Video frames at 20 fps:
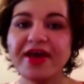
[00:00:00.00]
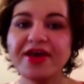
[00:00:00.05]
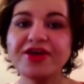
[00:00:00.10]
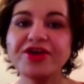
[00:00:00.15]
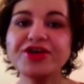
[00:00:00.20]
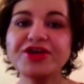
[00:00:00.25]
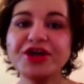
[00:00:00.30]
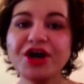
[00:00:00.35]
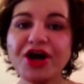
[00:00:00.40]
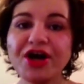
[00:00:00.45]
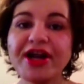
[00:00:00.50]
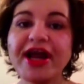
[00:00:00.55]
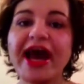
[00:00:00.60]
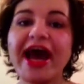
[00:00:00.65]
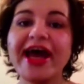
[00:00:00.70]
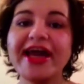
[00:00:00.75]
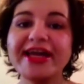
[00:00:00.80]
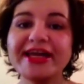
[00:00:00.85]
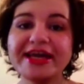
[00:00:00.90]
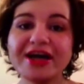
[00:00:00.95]
you're not
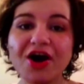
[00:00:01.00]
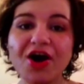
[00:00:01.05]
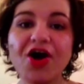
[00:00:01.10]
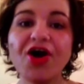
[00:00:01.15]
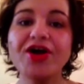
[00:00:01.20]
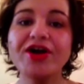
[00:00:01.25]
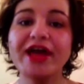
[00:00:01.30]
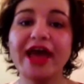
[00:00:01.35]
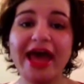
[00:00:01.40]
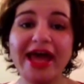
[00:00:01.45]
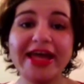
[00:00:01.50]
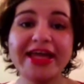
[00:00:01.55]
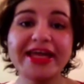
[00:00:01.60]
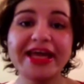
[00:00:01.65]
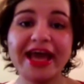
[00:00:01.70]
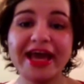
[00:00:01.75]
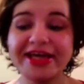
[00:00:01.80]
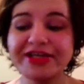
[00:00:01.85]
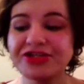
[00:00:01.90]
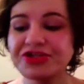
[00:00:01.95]
adding on
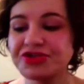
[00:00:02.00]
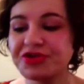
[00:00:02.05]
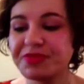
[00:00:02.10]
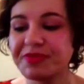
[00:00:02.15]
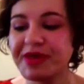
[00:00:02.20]
any extra